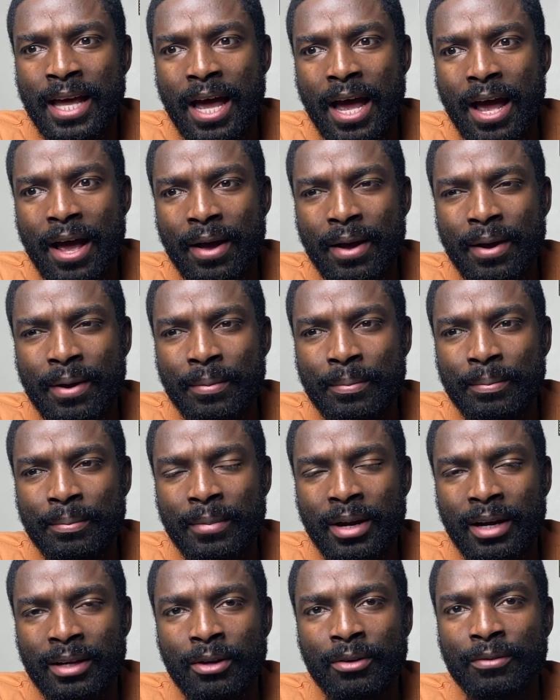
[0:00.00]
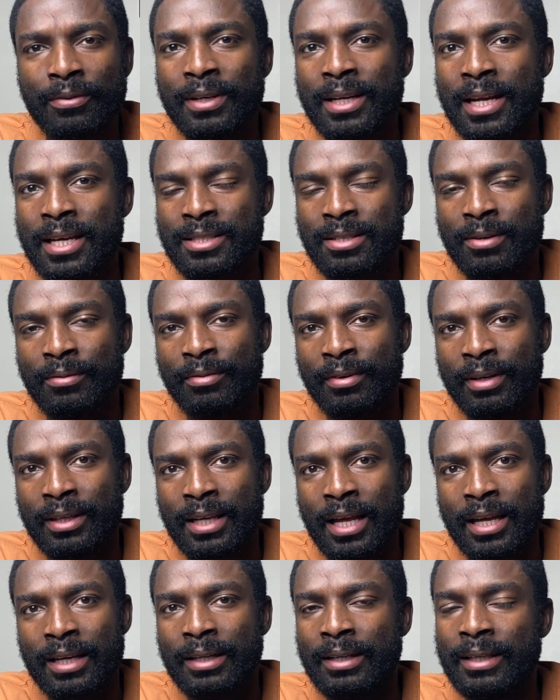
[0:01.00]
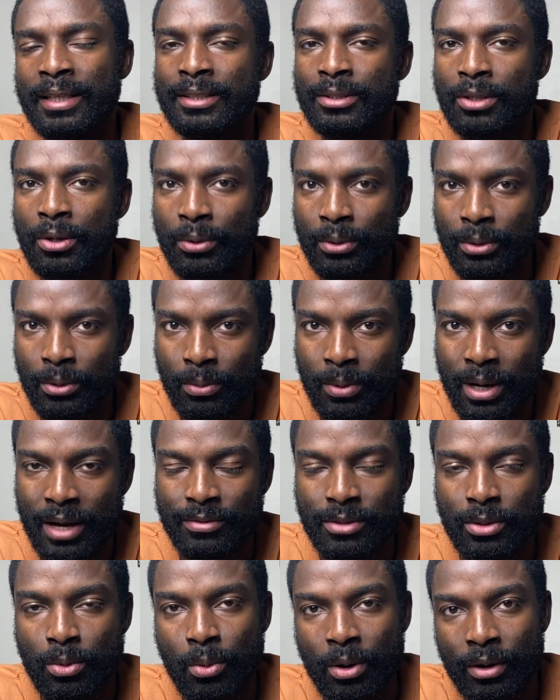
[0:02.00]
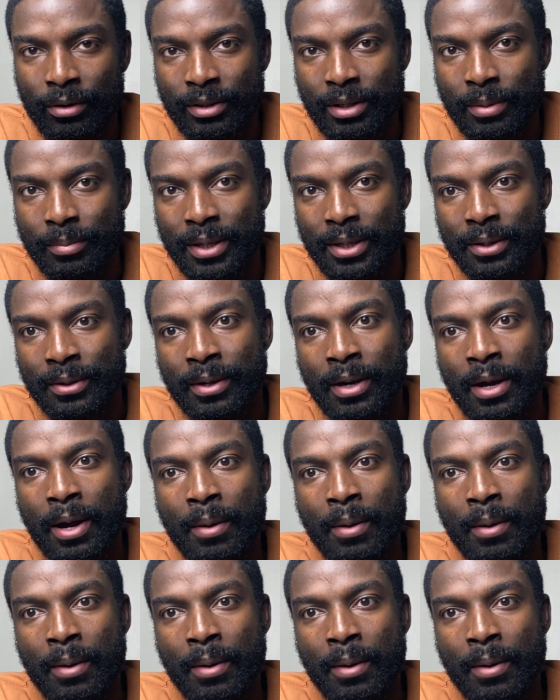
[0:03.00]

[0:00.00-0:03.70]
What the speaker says: I don't think that's something that the leaseholder will have to worry about.